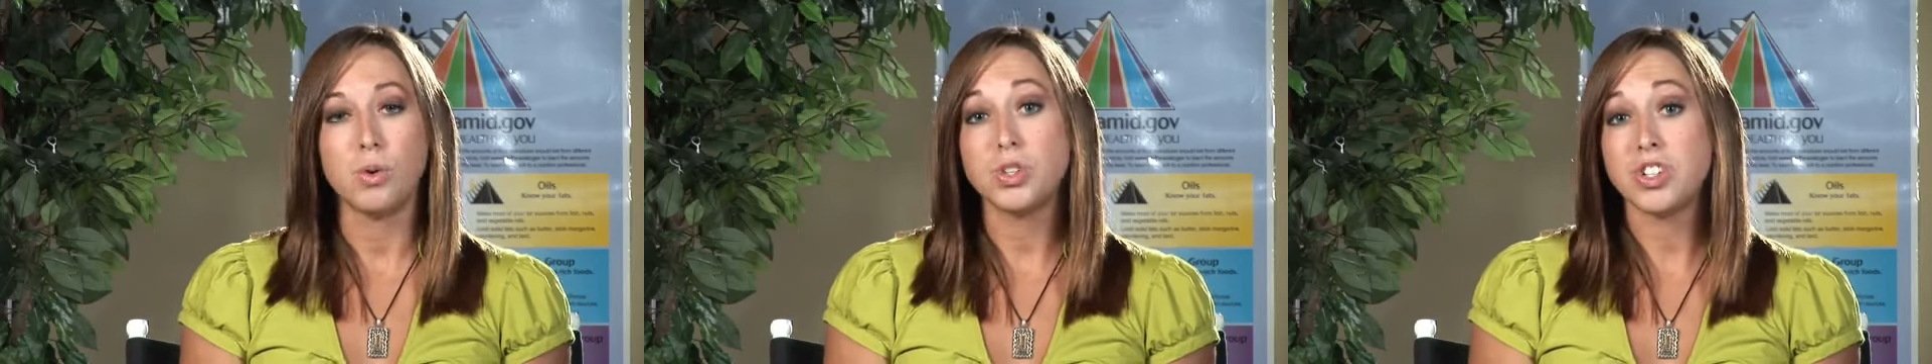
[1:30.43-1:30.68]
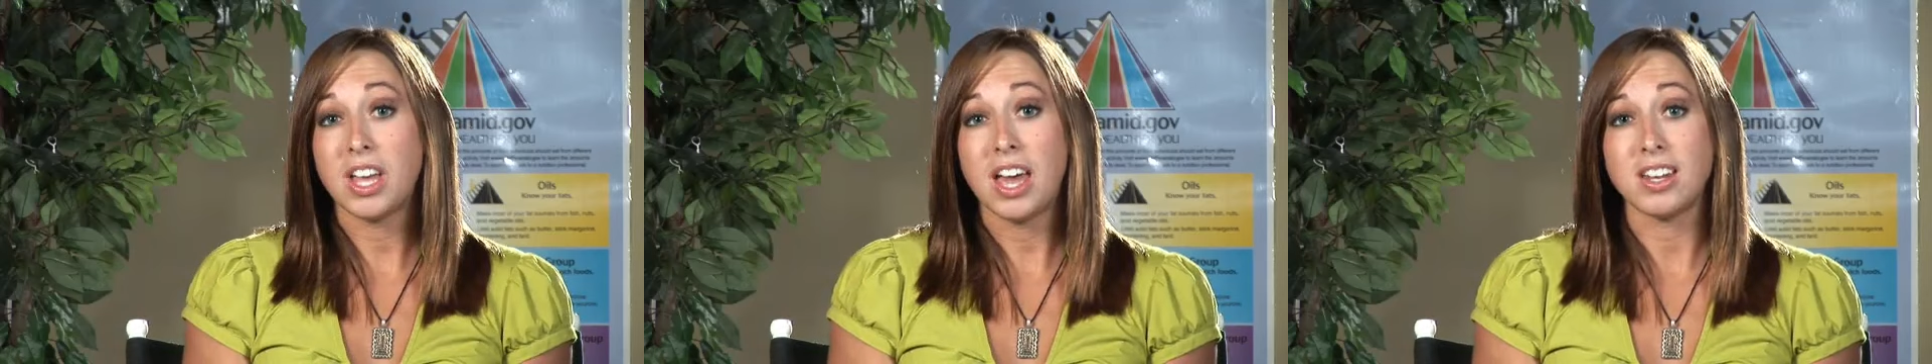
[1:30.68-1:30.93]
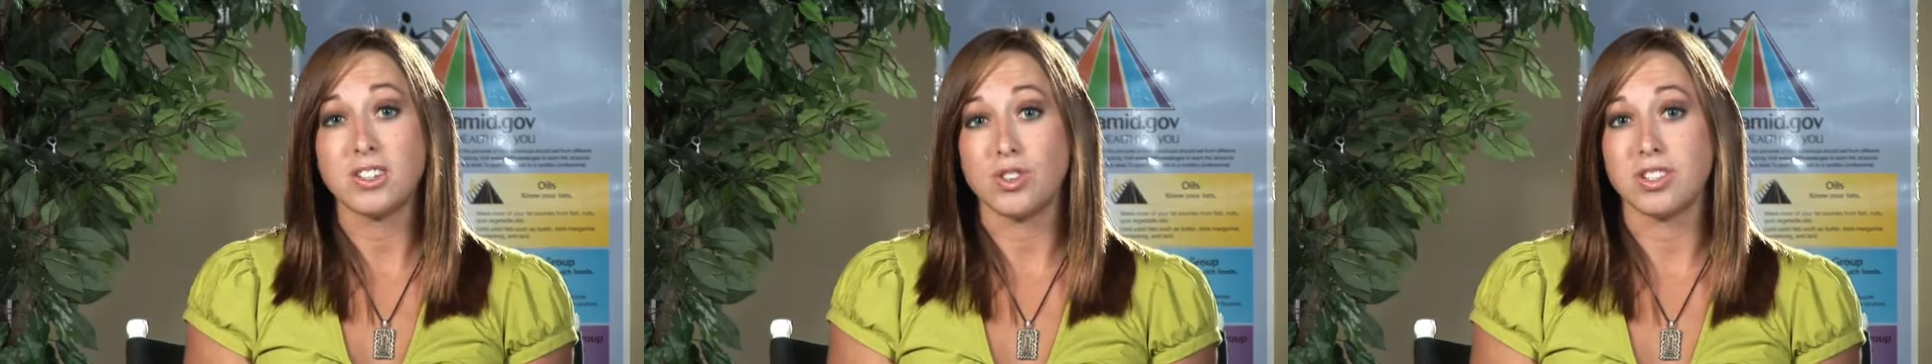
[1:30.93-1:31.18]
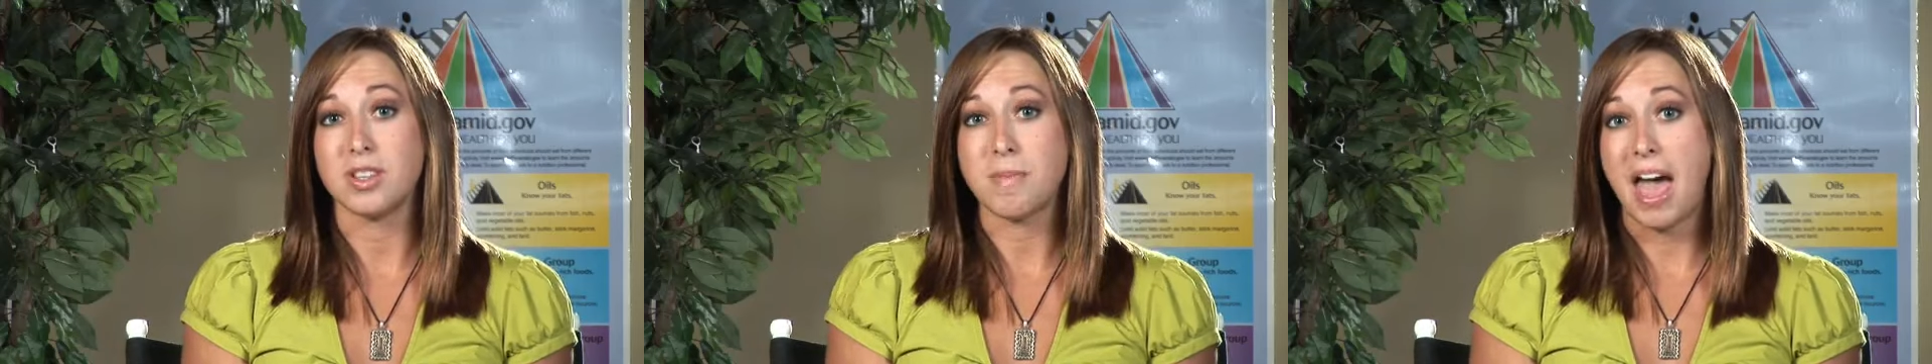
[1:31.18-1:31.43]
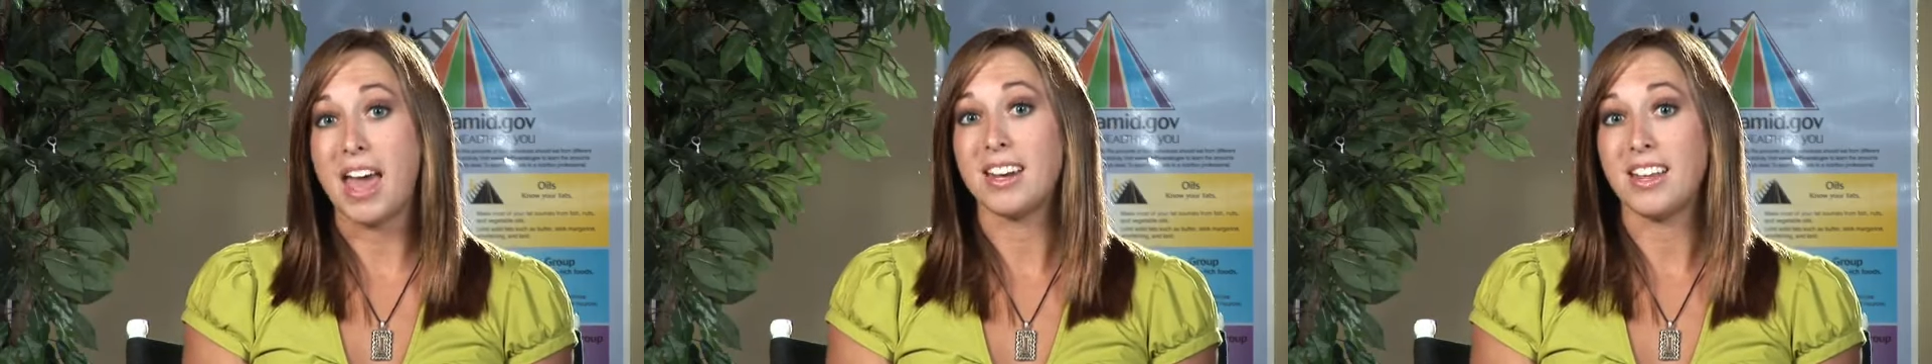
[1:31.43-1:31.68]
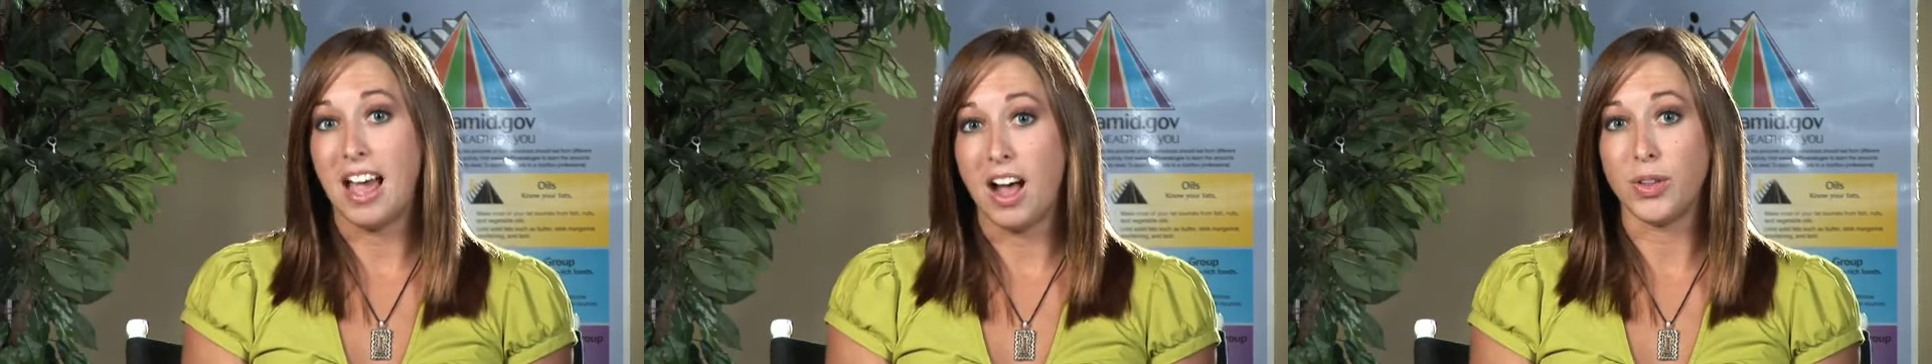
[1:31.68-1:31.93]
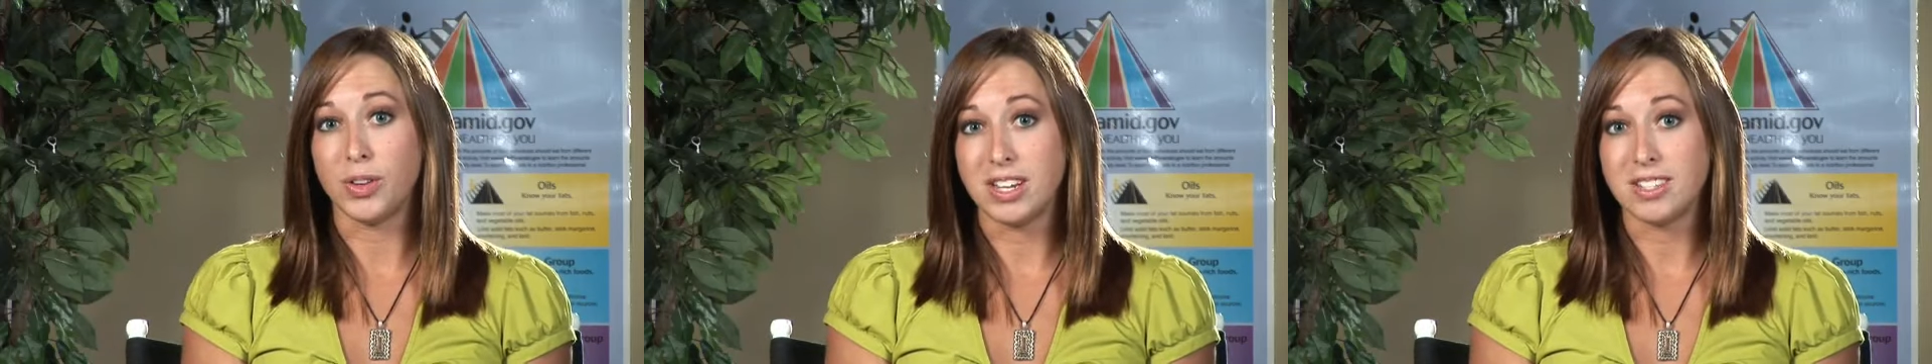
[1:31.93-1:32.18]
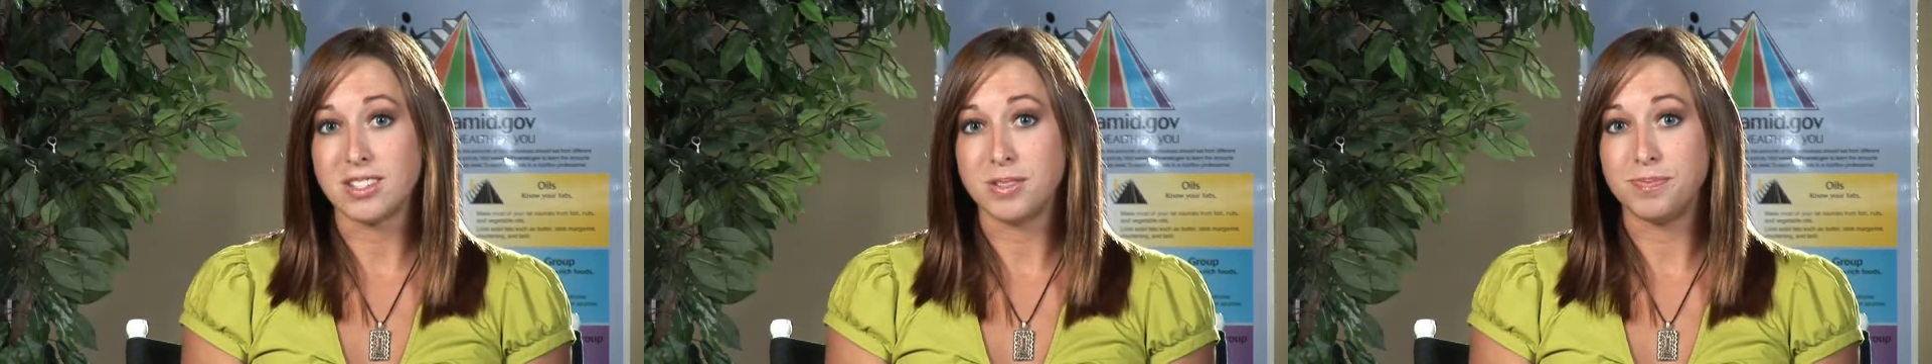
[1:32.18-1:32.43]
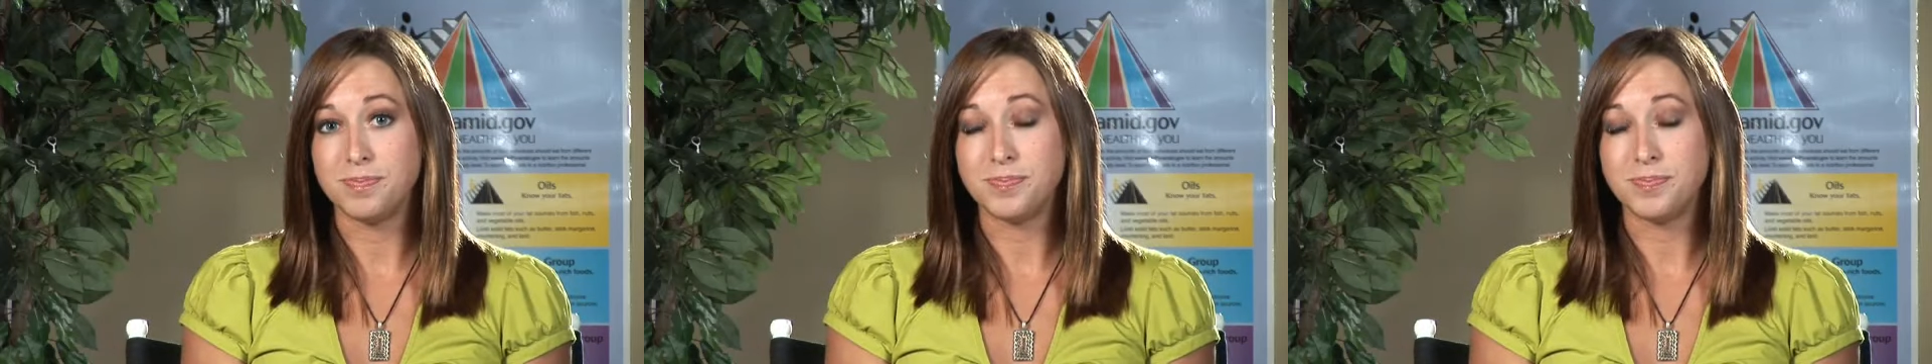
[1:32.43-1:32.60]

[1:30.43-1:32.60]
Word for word: which again is just some added calories.